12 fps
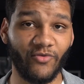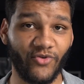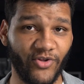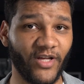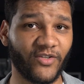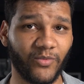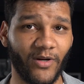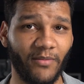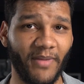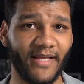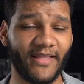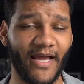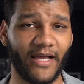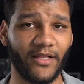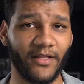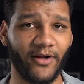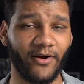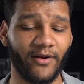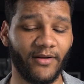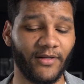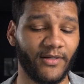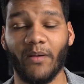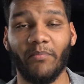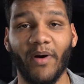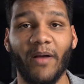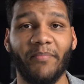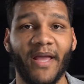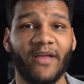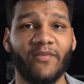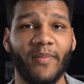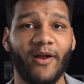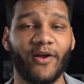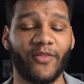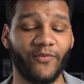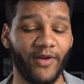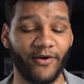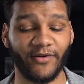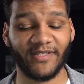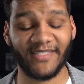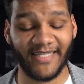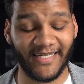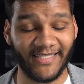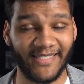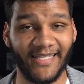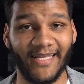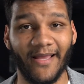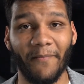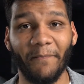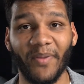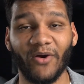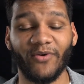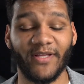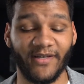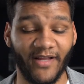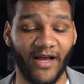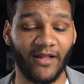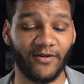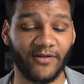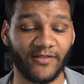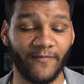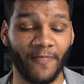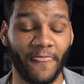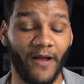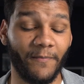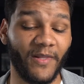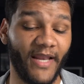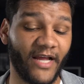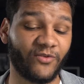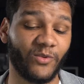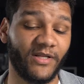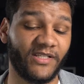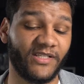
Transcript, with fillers: just want to make that clear but Bank of America, $360 billion. Um, the next one